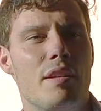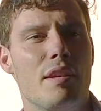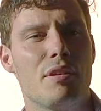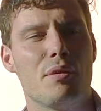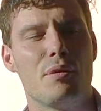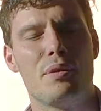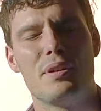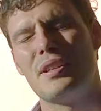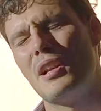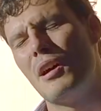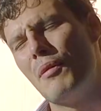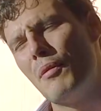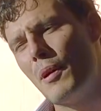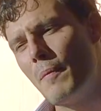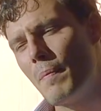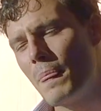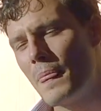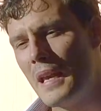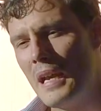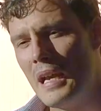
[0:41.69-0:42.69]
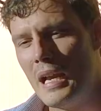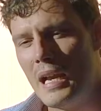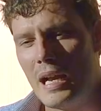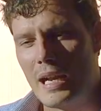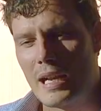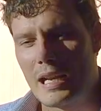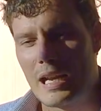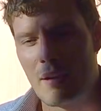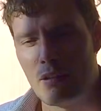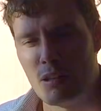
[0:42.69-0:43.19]
and they thought,
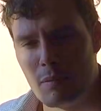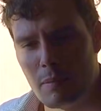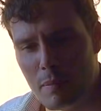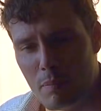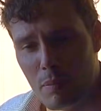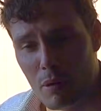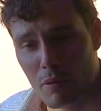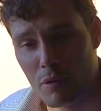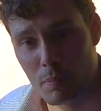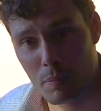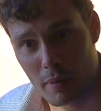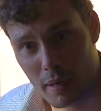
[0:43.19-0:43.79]
I can't really be bothered.